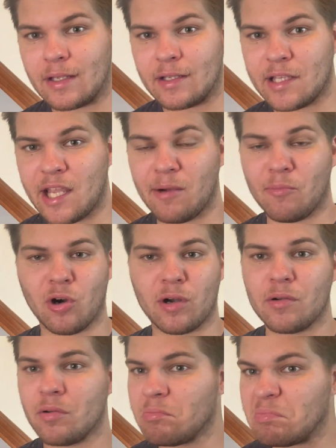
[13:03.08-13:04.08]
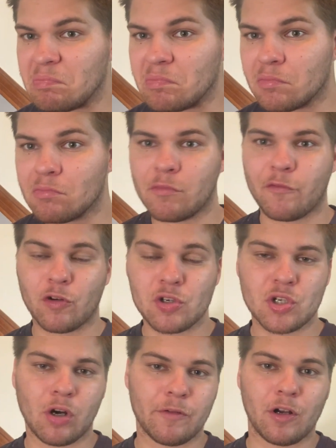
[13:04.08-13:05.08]
Cam Ward,
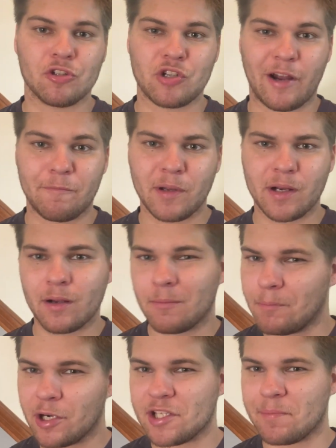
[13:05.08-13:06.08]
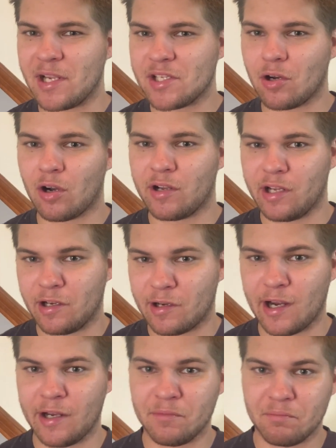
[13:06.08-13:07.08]
first overall draft pick, but it's a base card in a
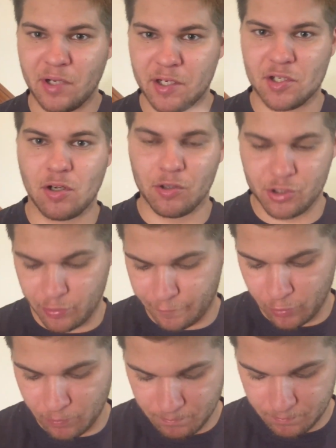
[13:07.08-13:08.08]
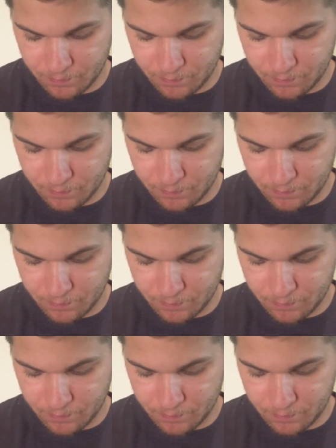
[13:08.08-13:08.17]
9 in his college uniform.